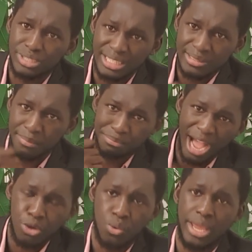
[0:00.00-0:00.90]
this
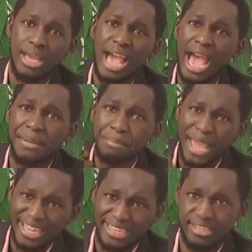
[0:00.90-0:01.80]
back way and
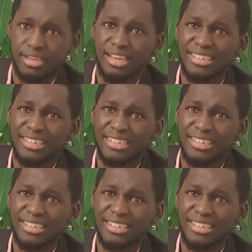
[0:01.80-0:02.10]
make it